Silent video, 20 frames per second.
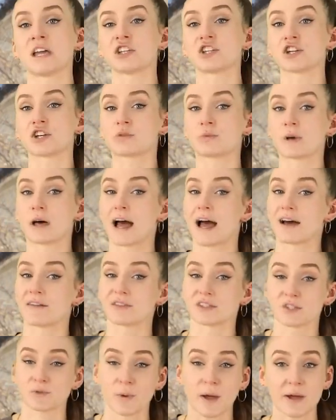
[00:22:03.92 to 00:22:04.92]
nature will have
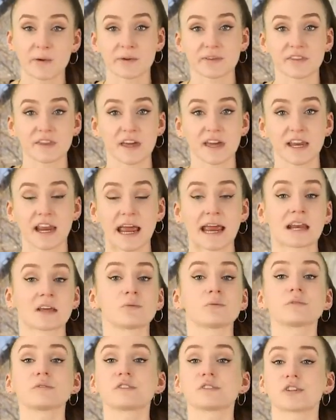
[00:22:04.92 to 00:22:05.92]
its way with it and
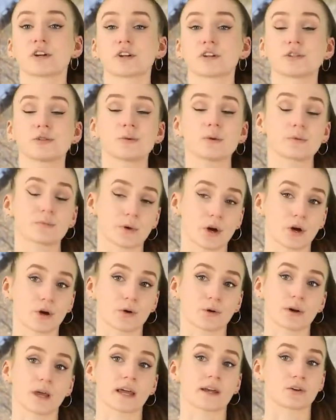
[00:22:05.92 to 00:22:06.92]
it will start to
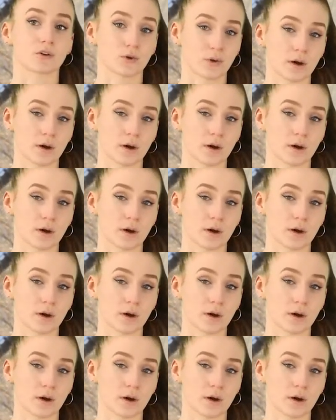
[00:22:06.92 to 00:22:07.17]
erode and